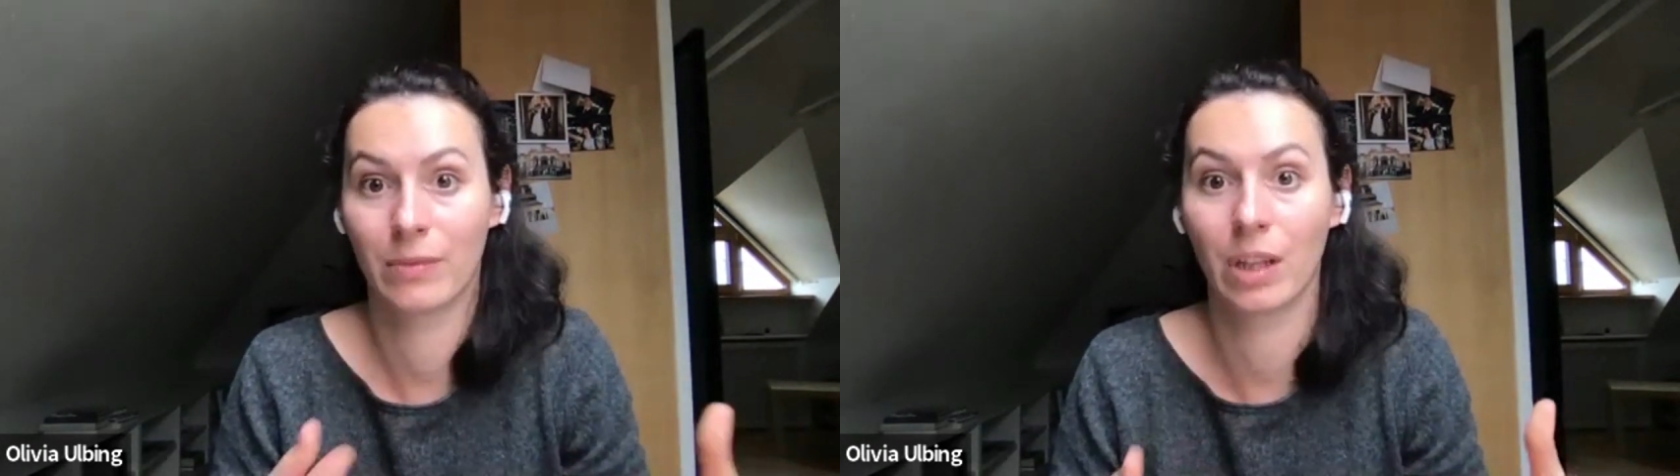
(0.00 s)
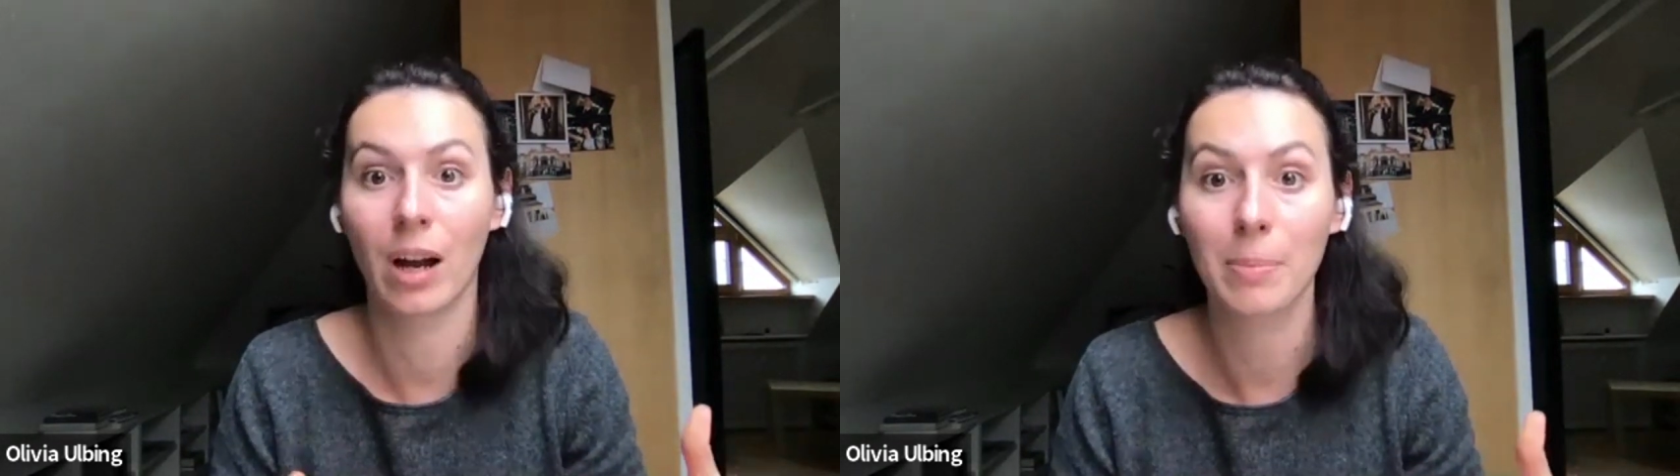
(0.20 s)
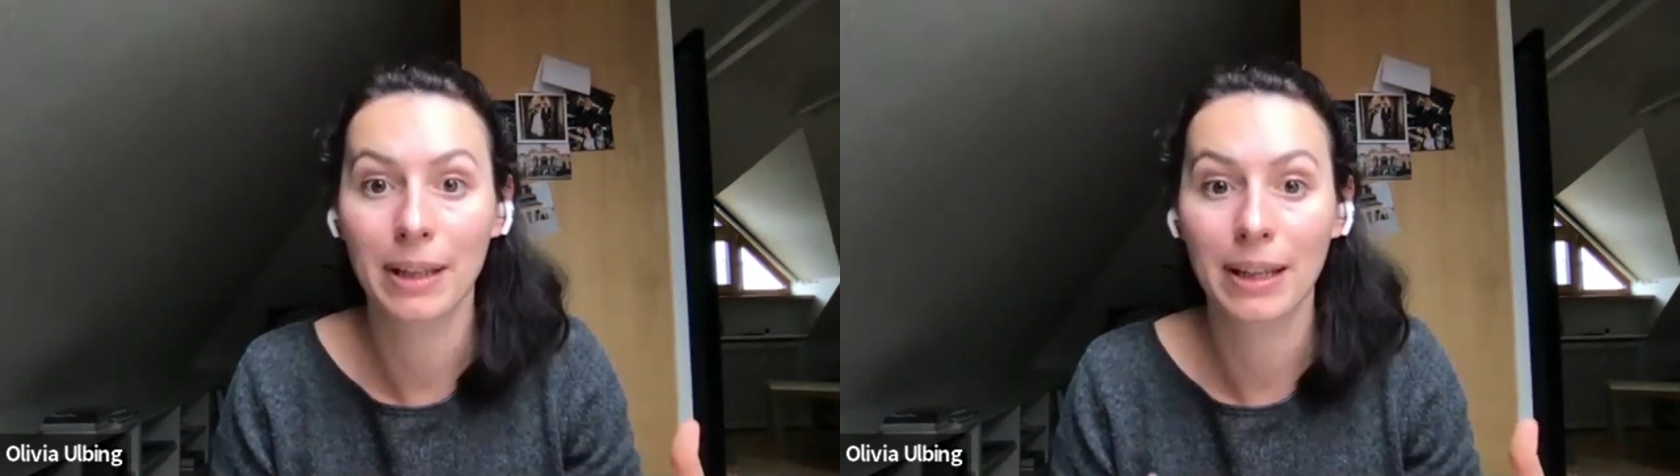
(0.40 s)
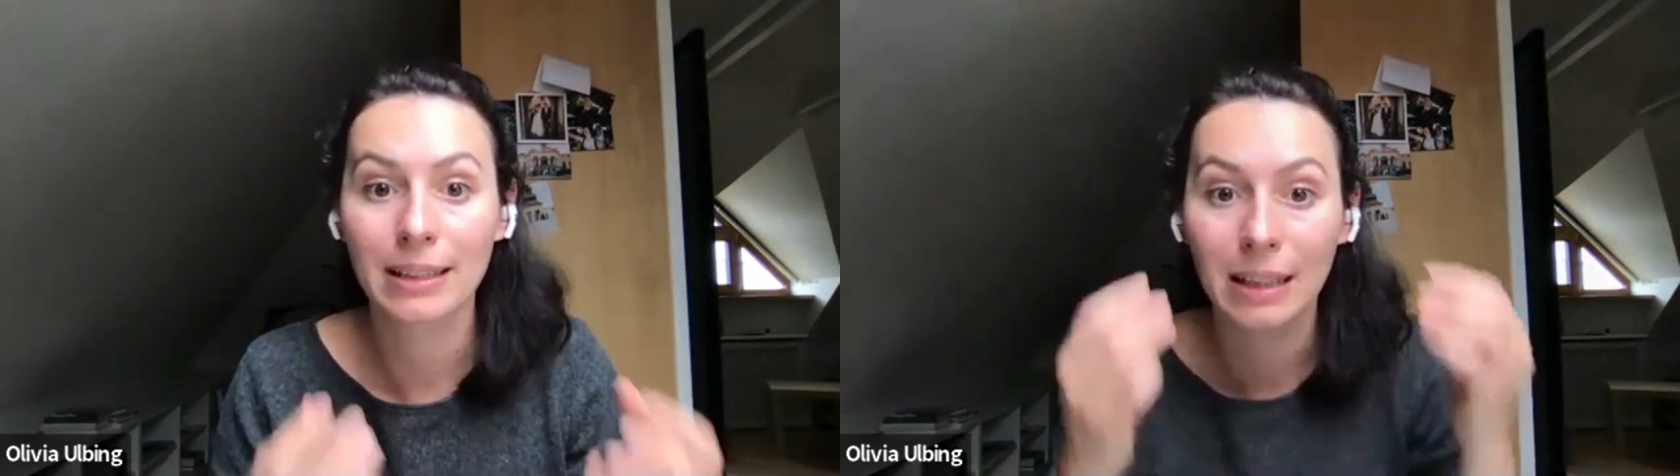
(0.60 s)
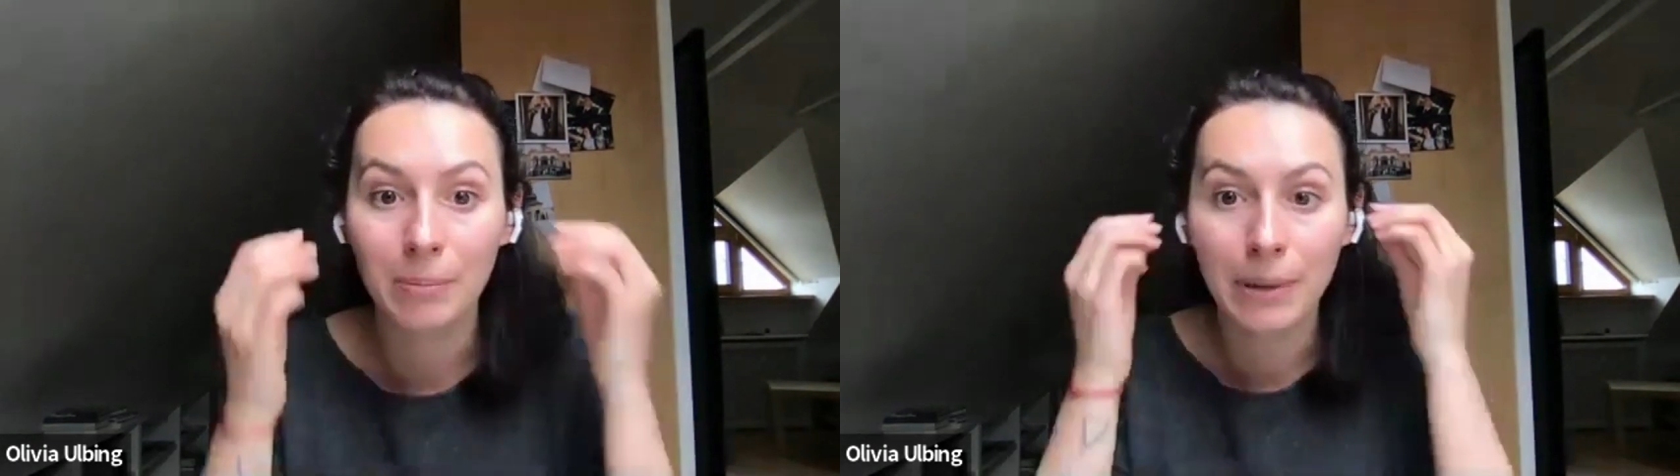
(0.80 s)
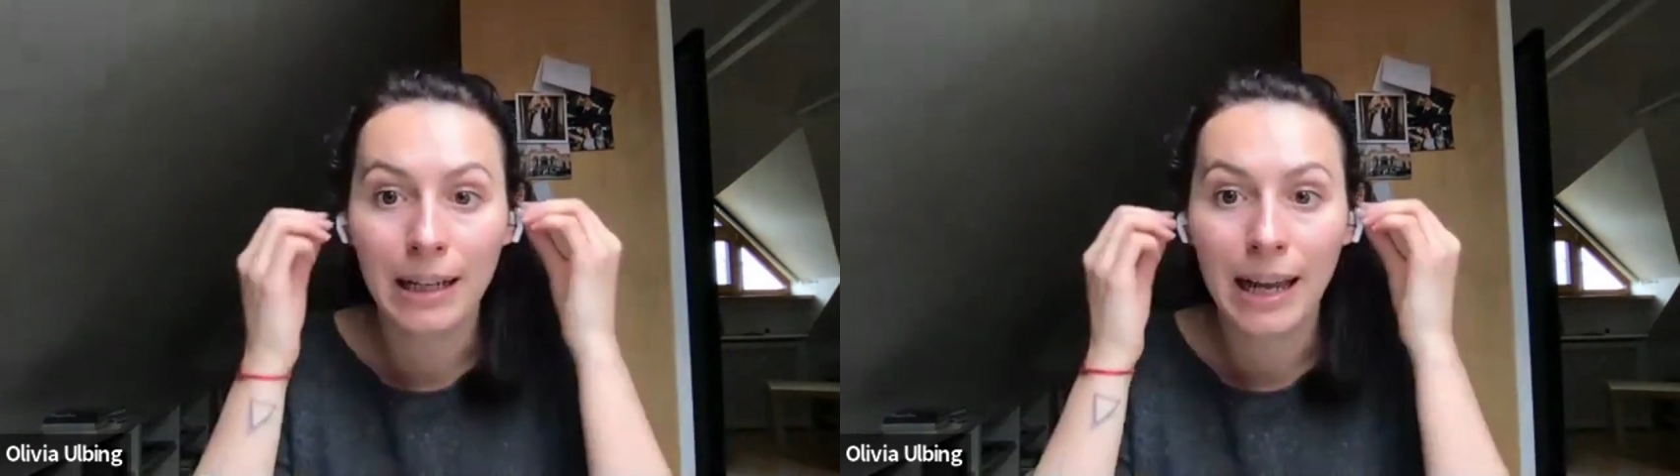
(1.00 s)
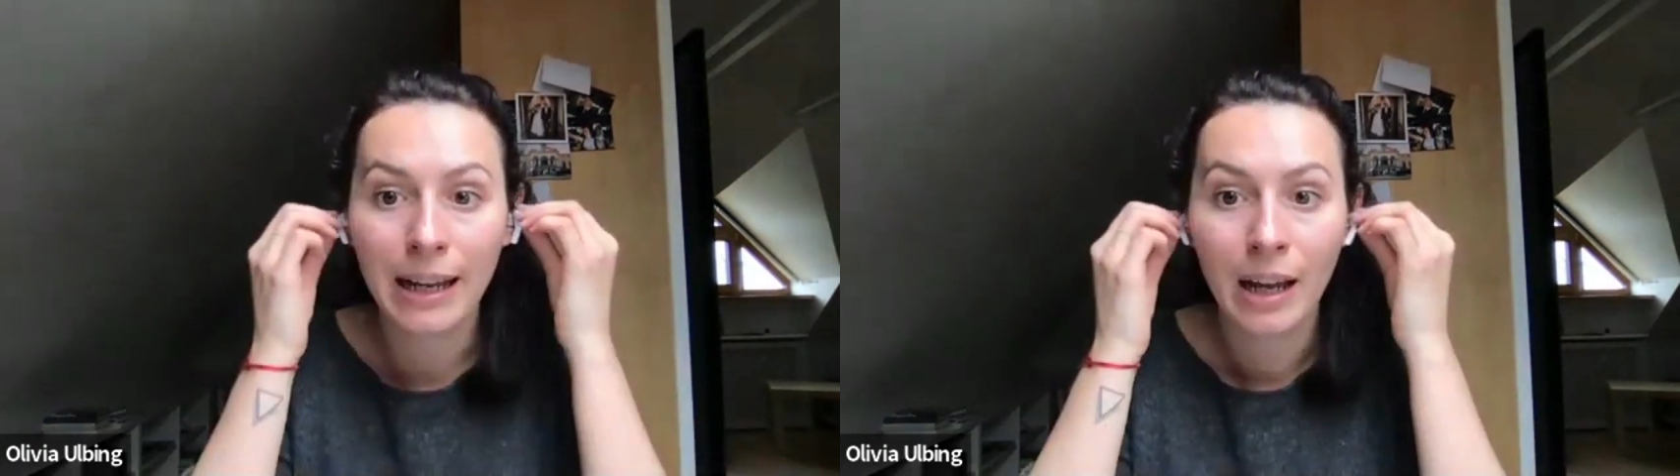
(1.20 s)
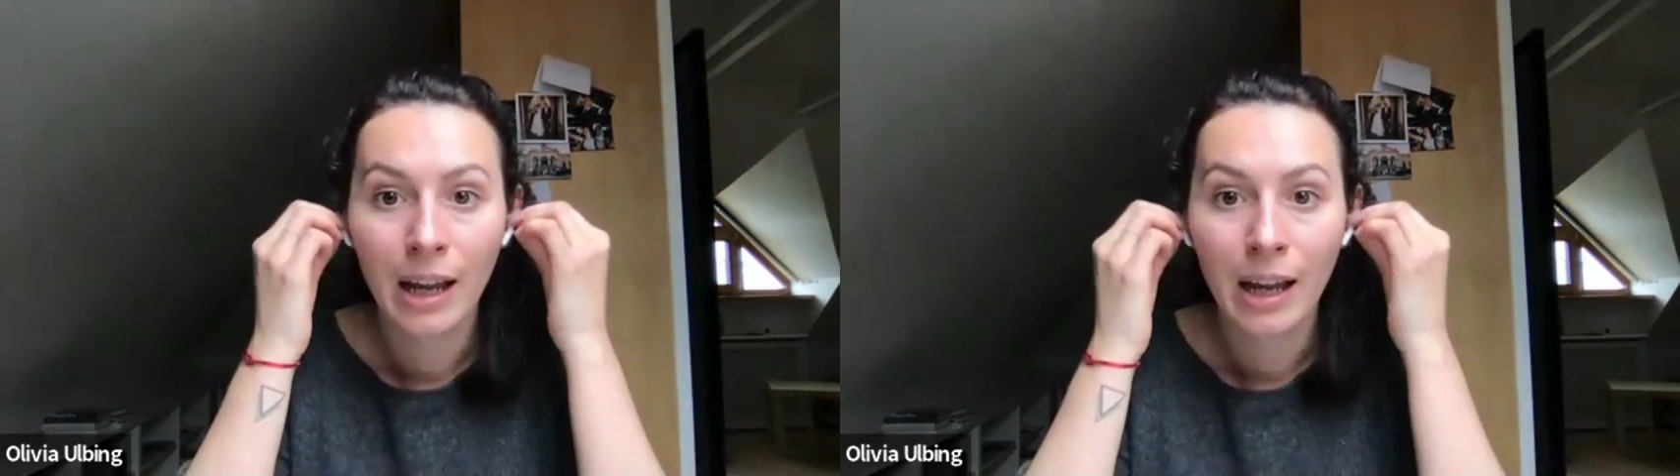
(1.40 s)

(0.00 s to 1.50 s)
topics and be like,